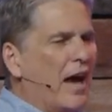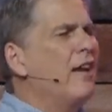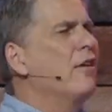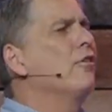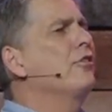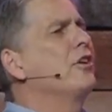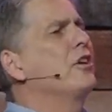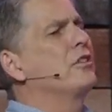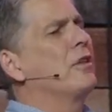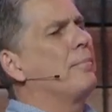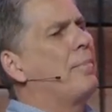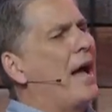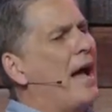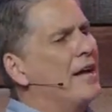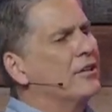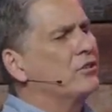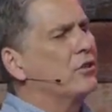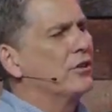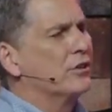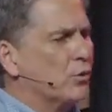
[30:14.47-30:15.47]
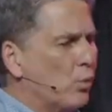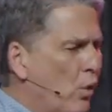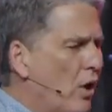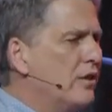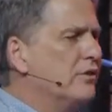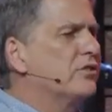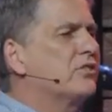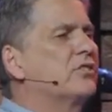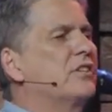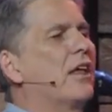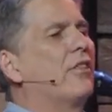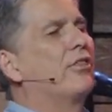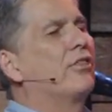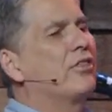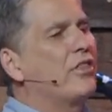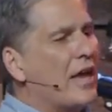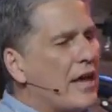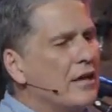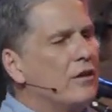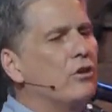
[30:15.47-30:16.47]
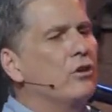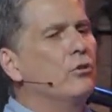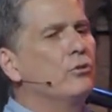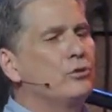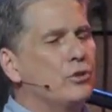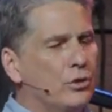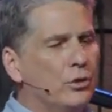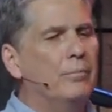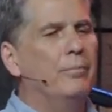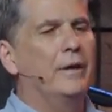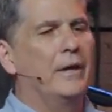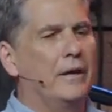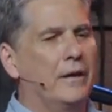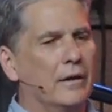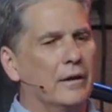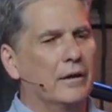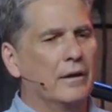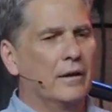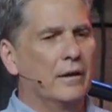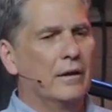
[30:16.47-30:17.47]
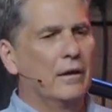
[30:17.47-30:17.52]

I don't think the pastor has once said thank you to me.